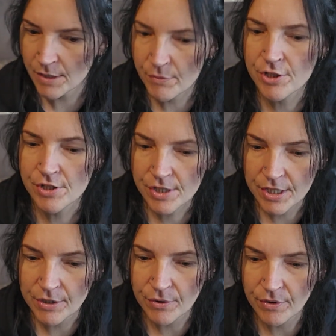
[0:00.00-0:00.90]
So we're just
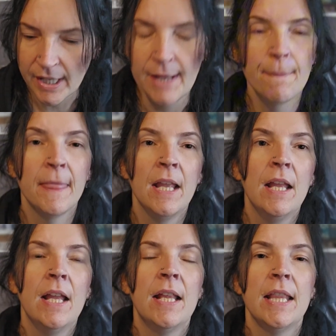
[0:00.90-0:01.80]
going to call it
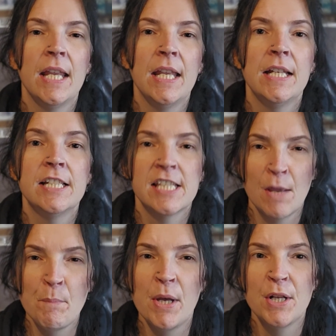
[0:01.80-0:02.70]
the
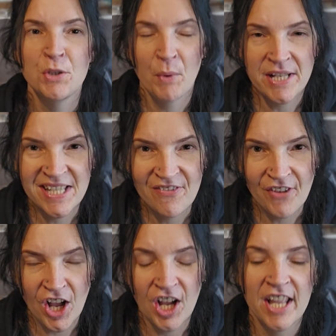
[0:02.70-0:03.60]
December
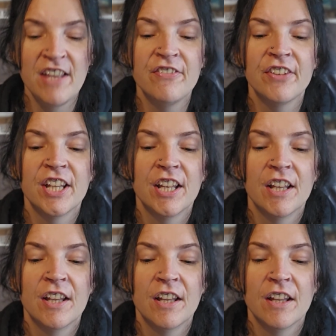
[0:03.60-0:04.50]
25
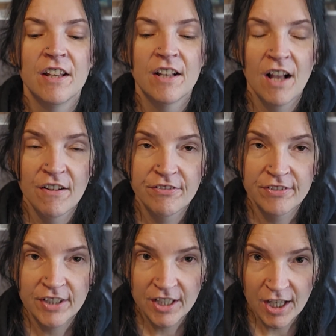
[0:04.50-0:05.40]
Cuff
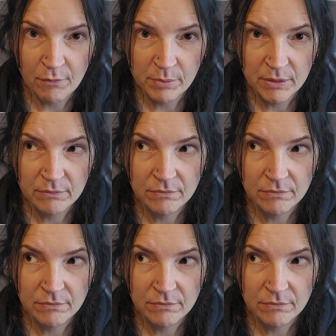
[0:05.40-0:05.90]
Club